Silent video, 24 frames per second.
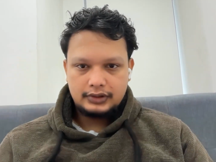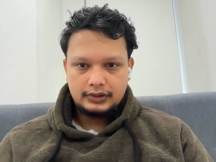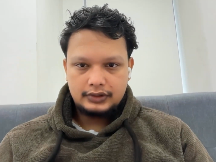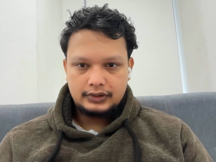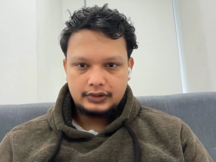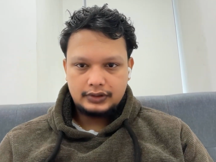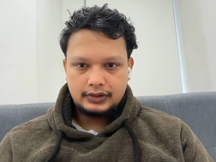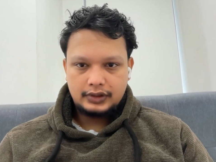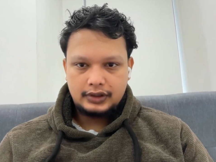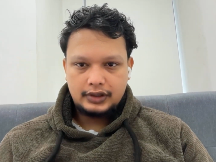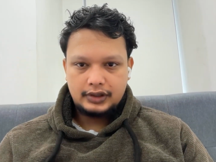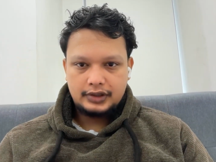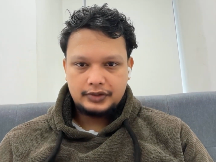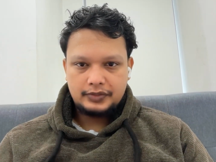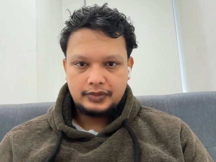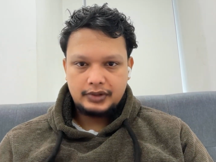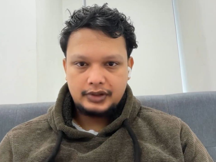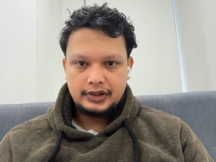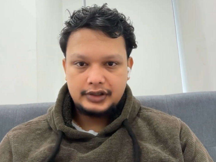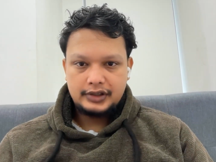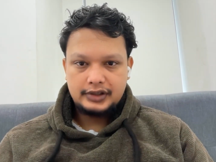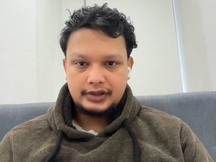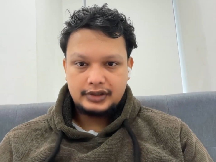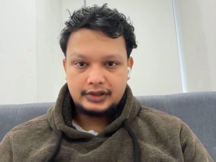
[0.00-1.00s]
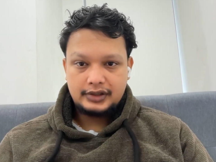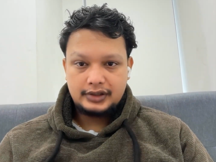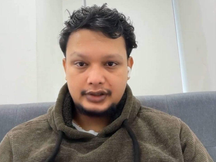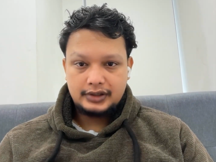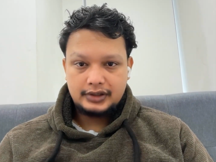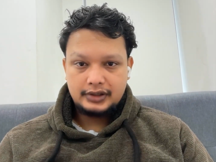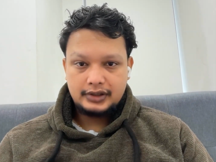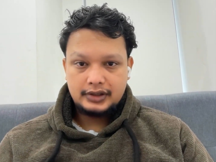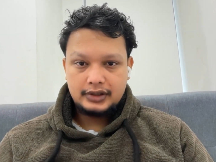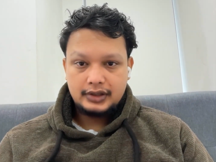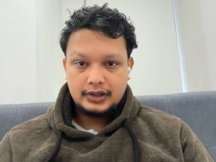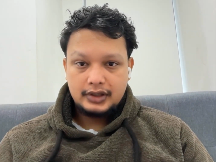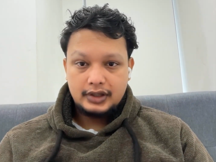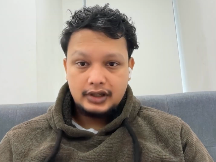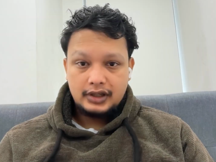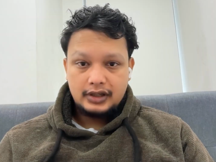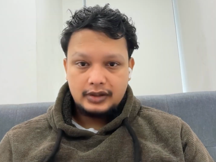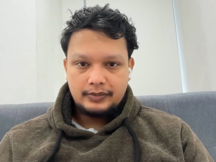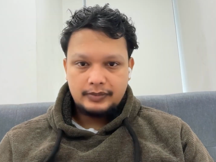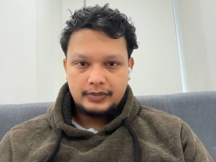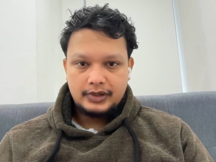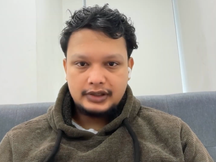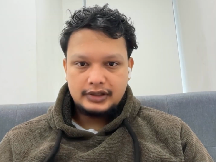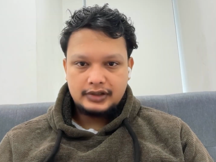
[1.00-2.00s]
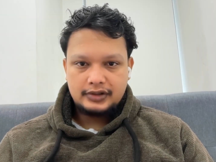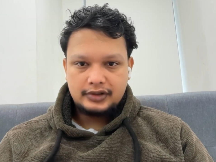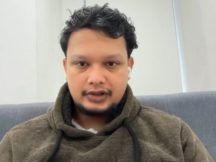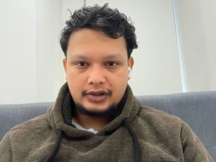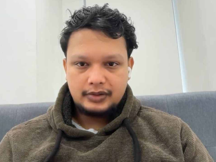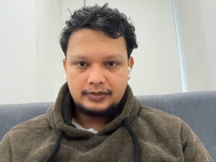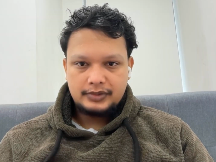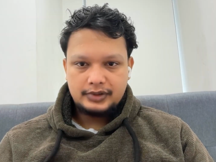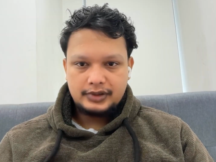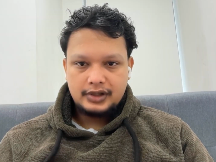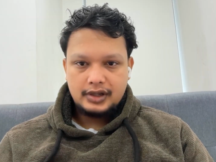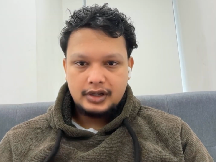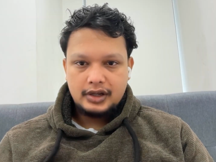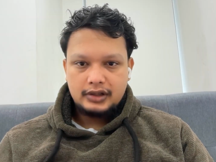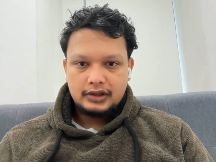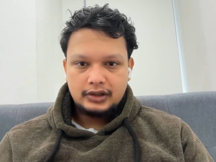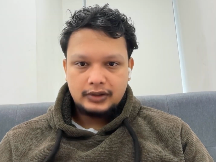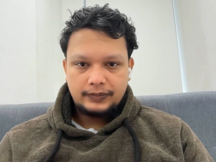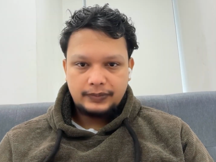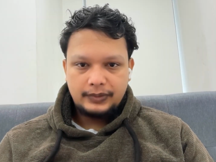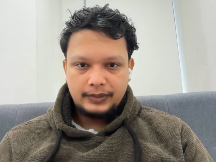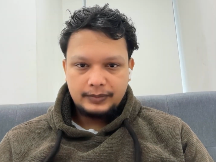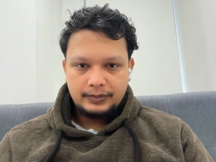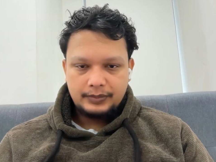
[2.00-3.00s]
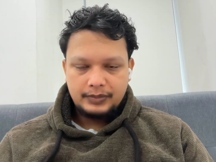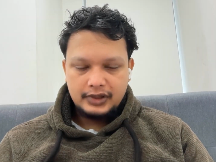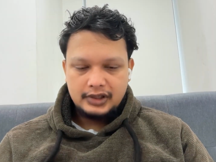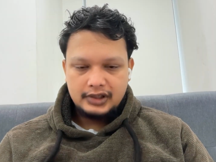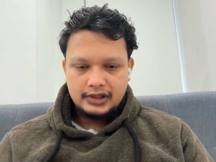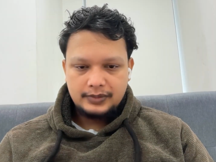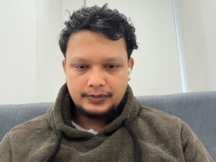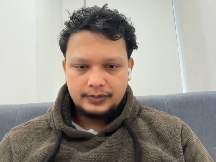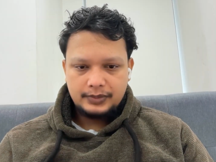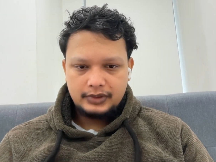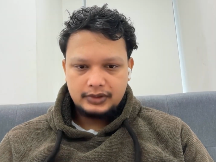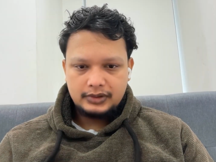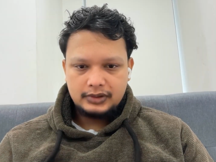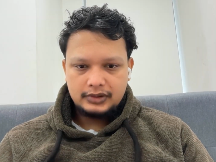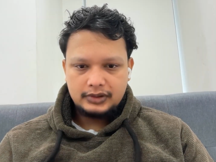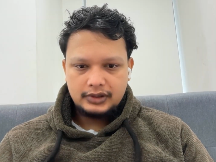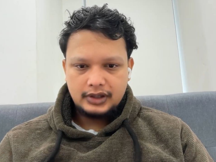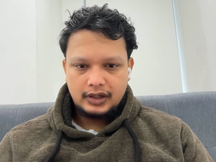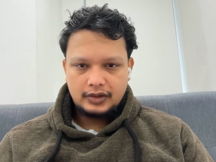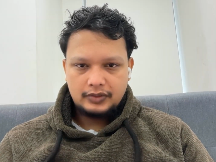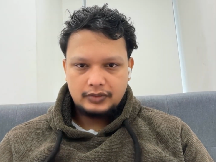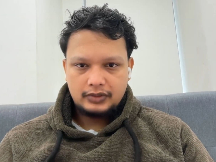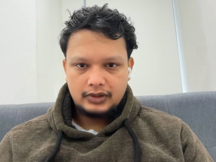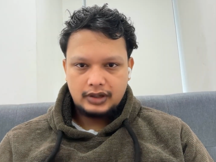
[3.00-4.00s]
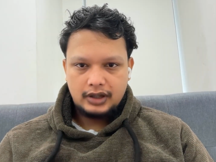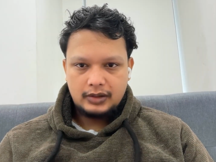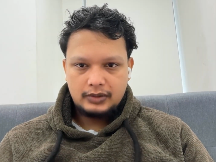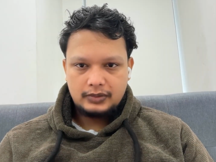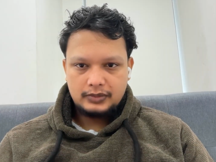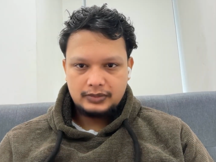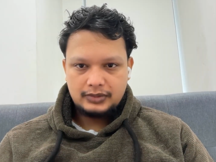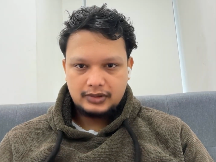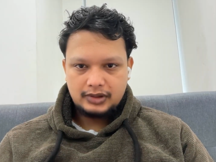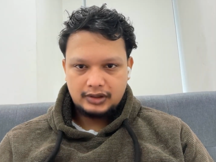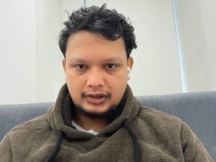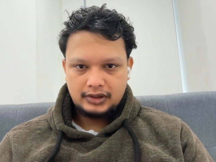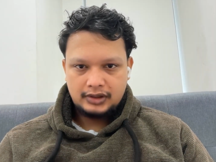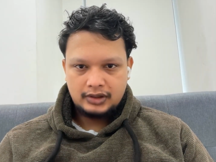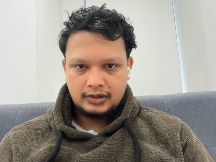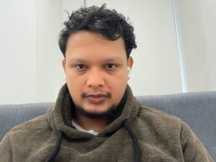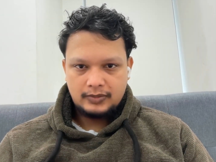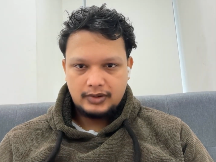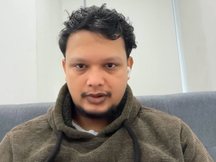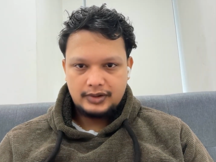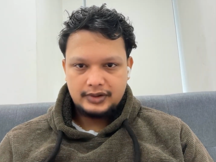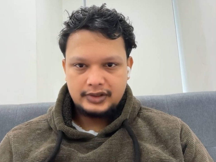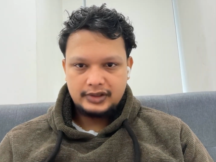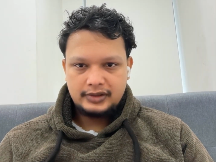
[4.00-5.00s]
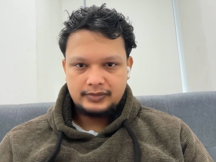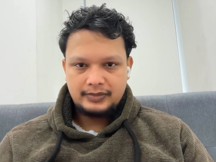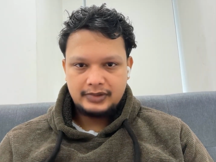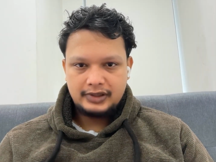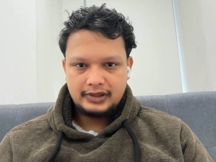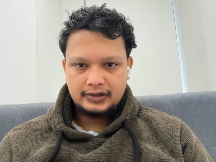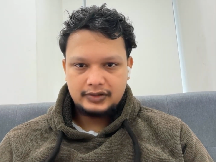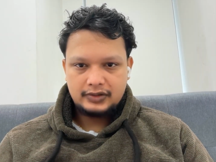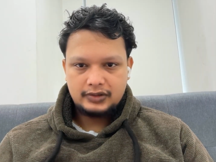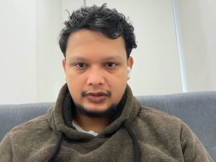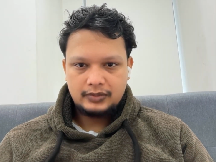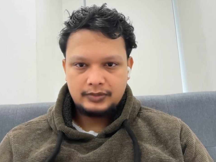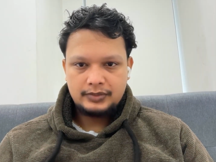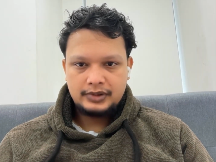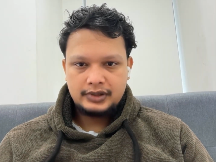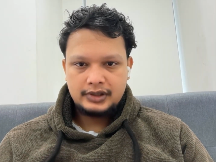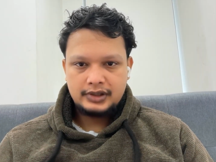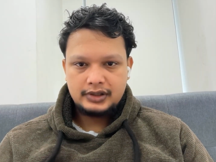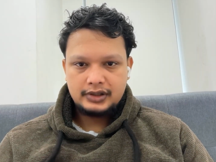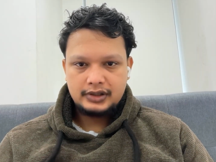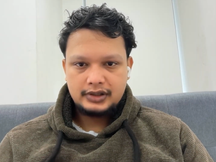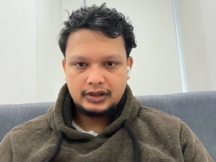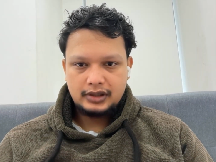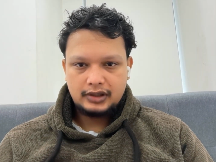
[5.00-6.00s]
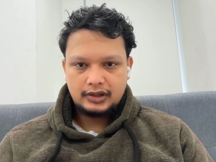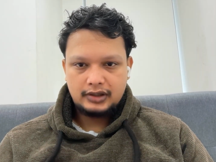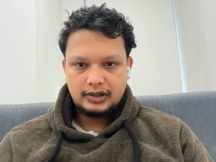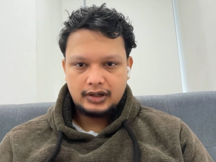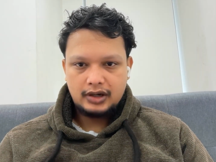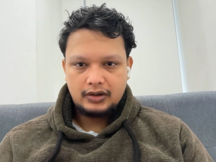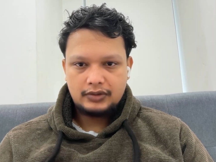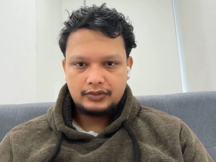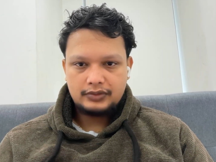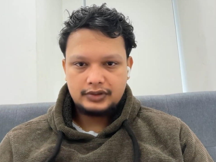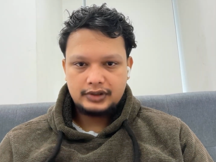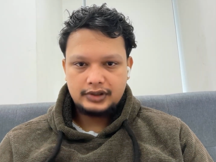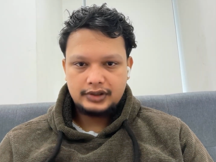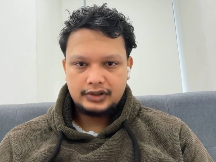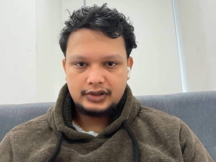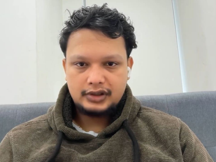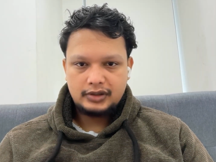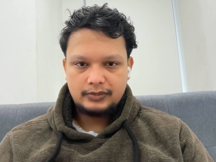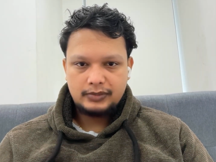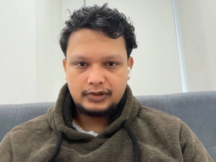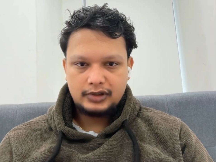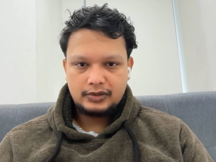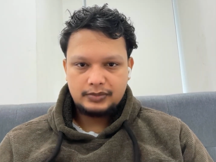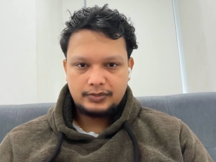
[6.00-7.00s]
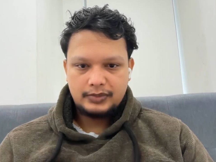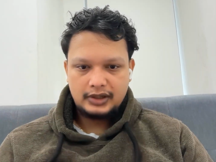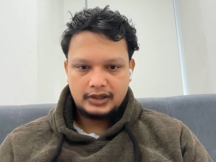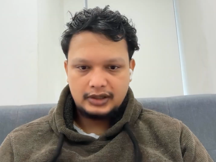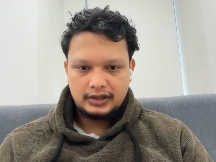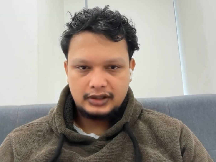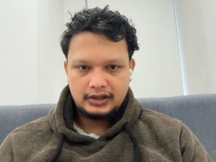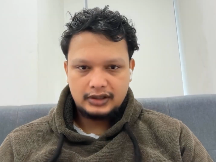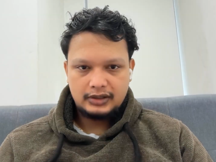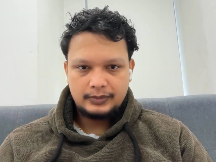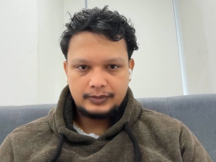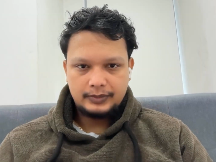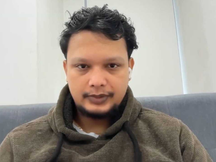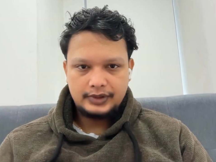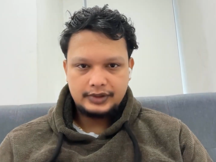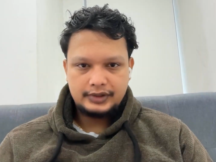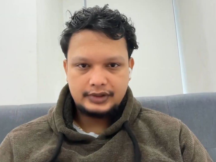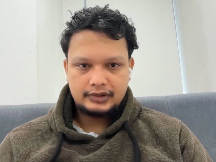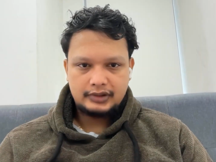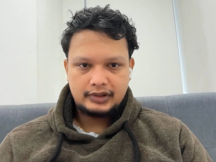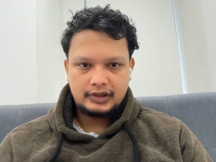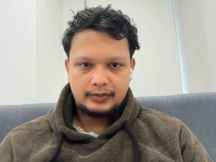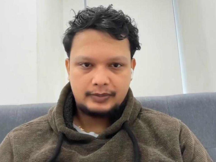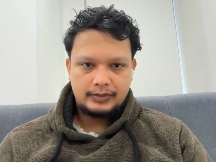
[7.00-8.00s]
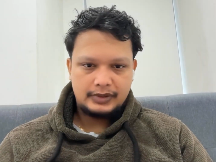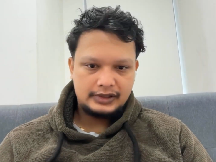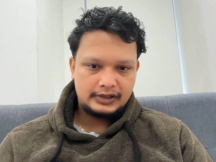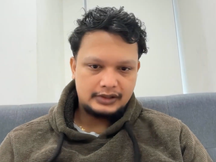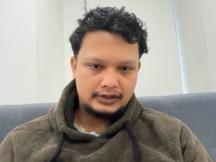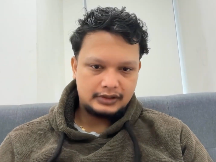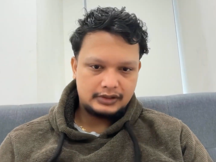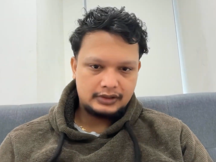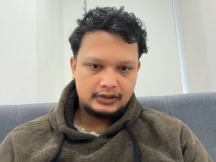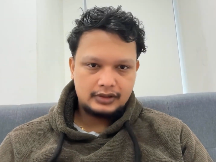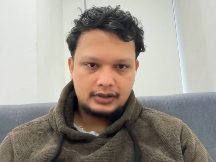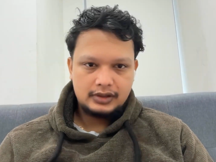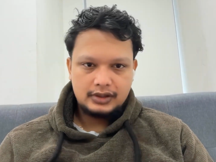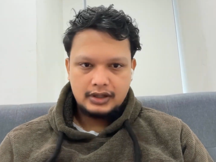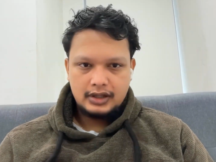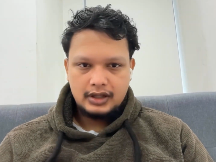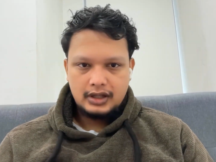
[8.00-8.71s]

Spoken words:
the next one is major service. The fifth principle that we'll all talking about is major services. The cloud system automatically monitor and measure